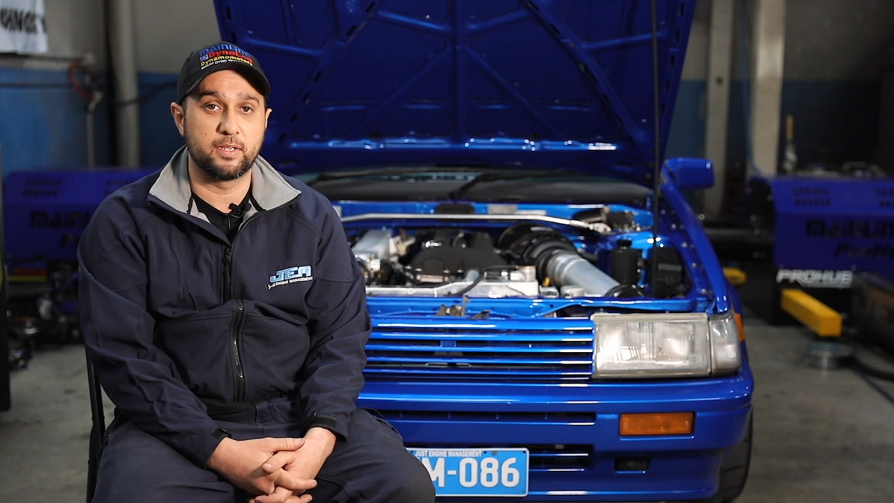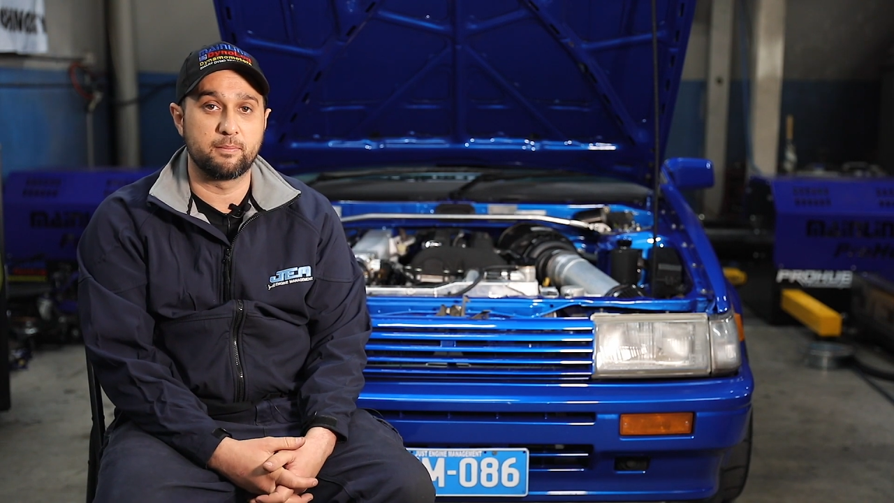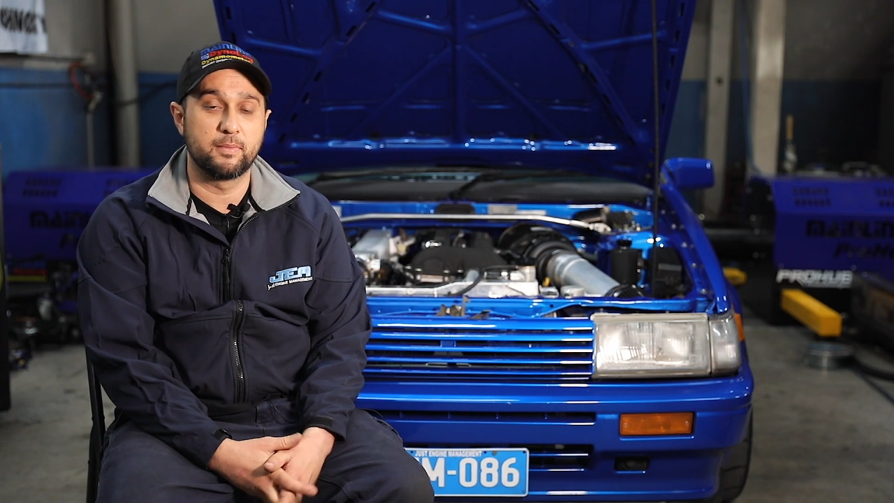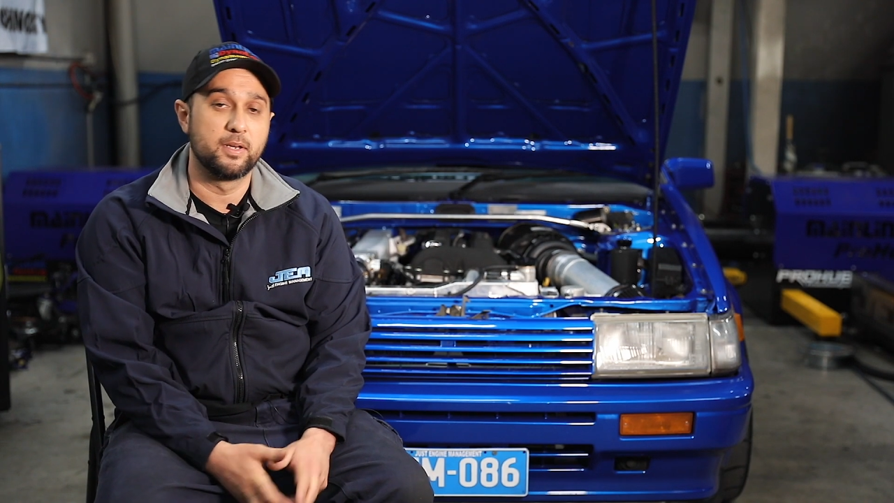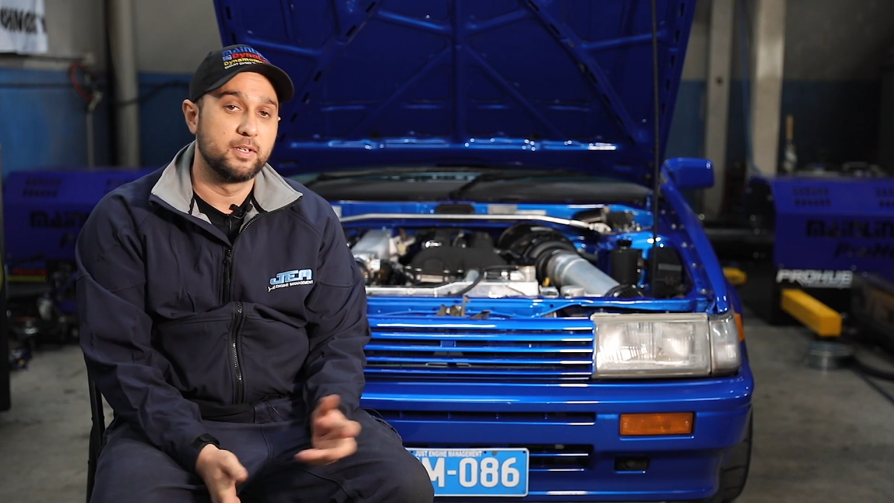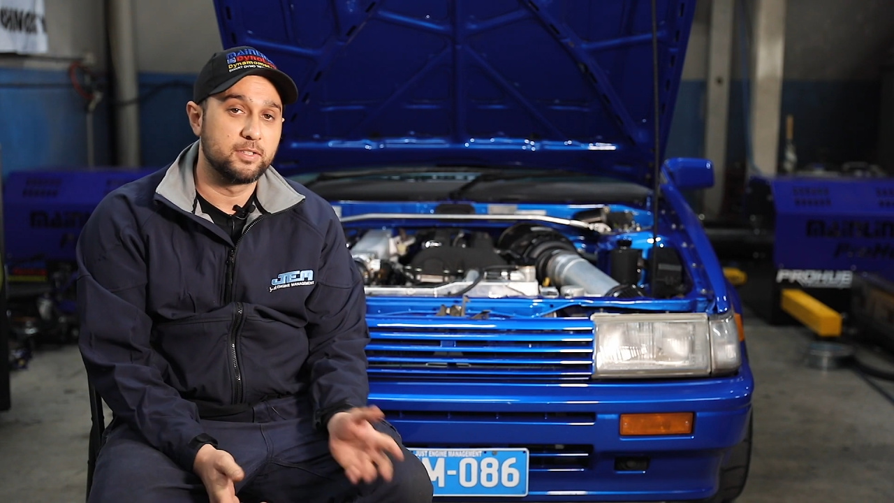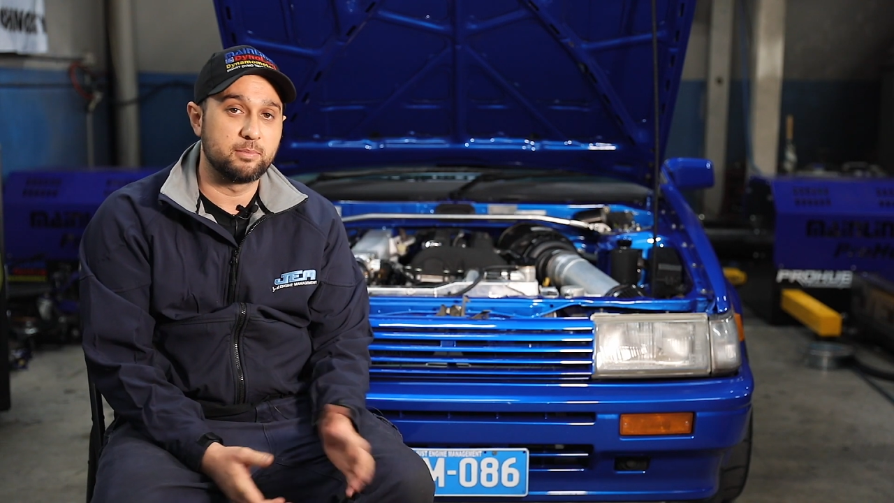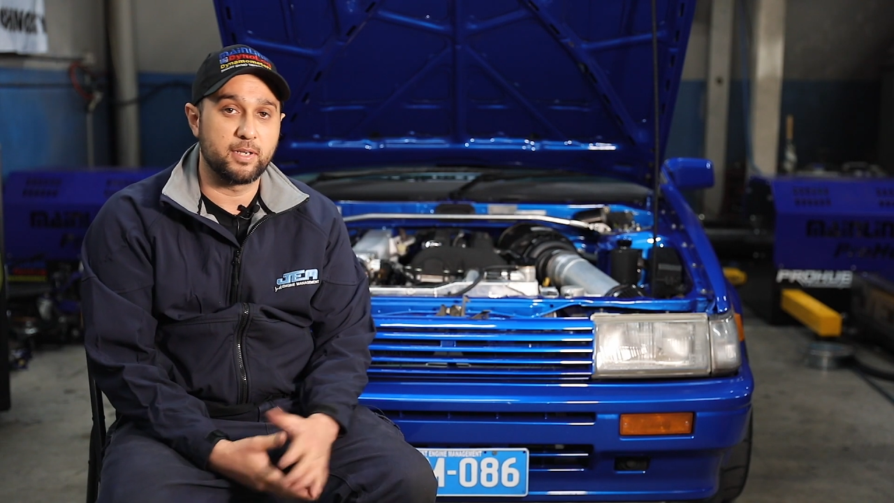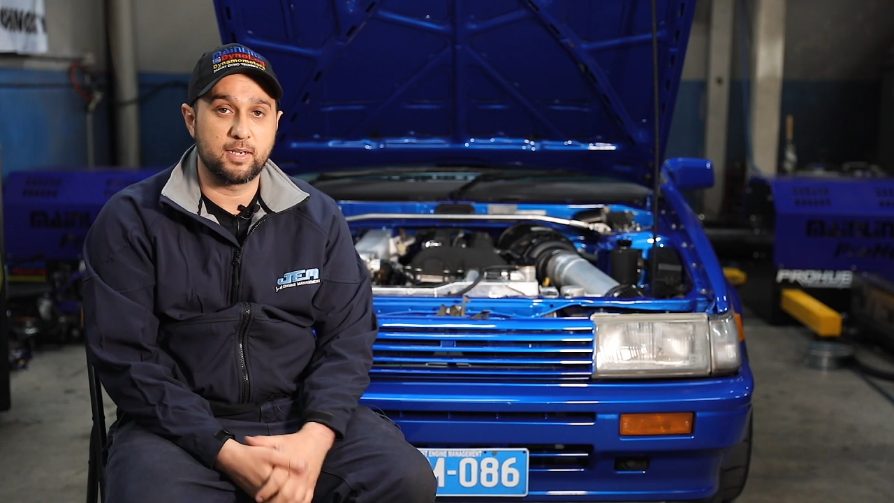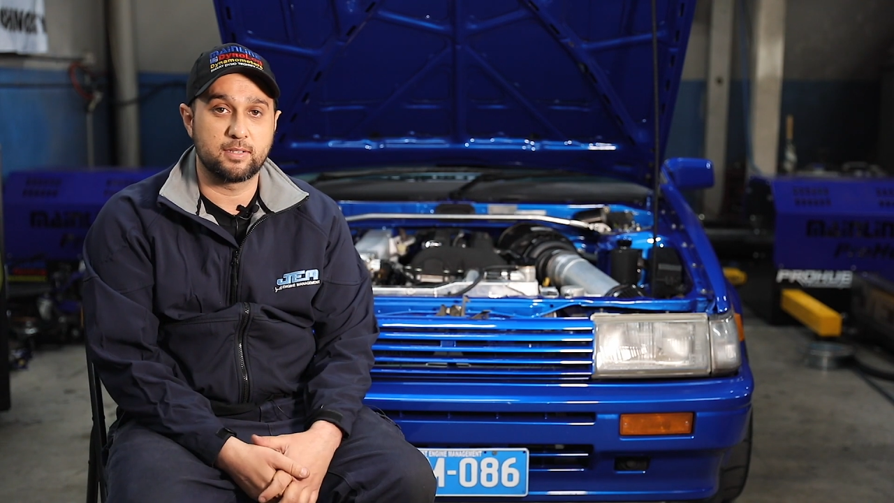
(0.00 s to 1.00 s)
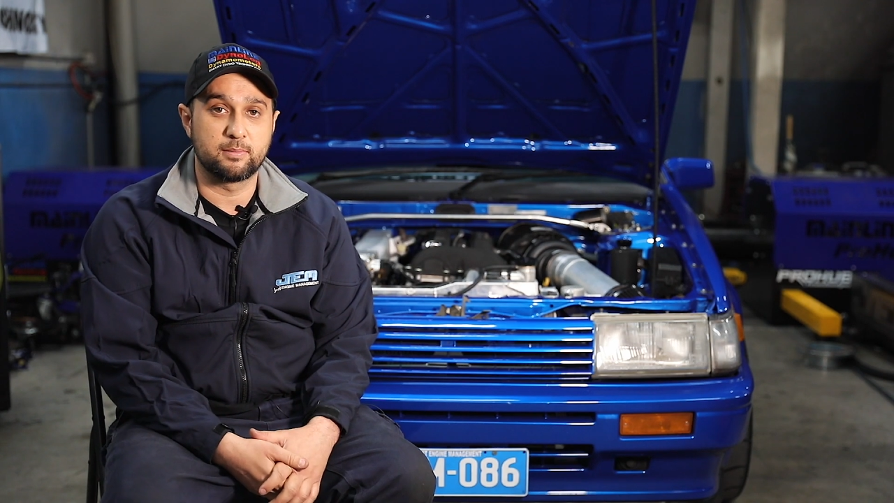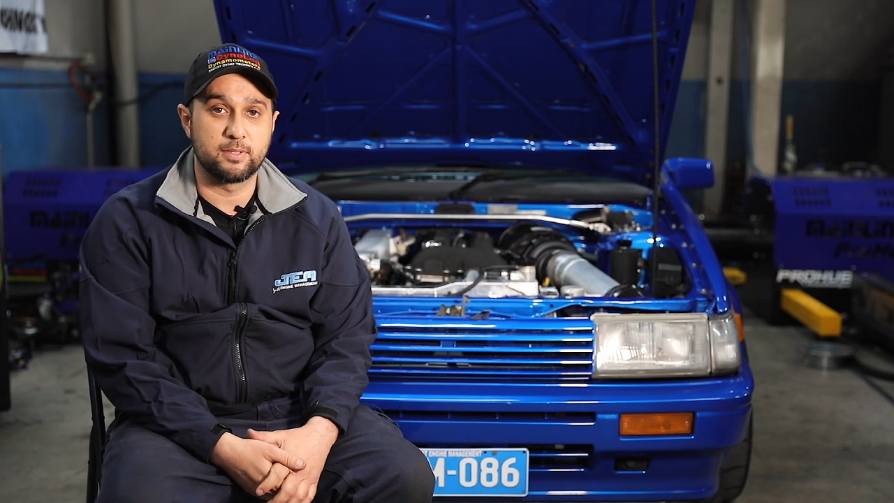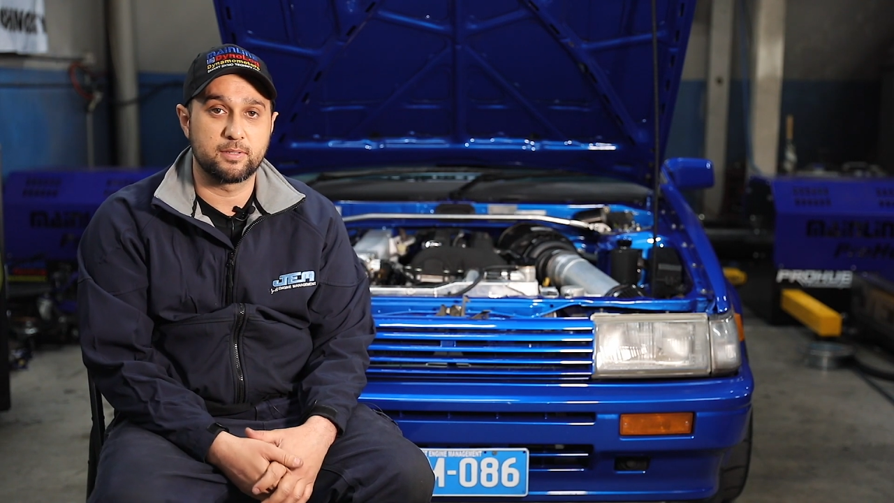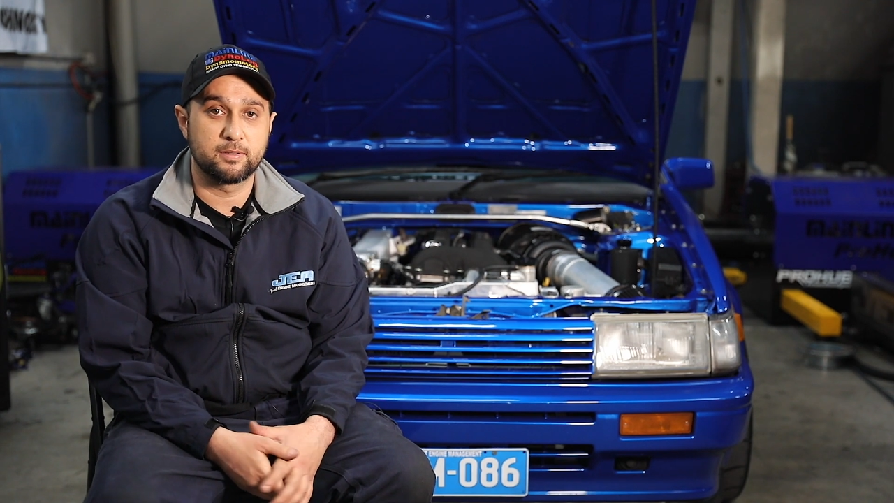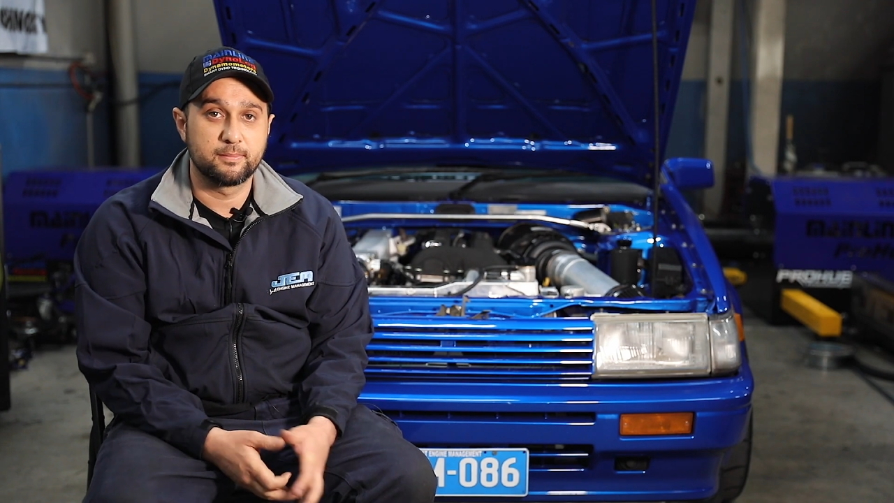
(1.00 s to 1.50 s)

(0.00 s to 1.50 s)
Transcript: them to my customers.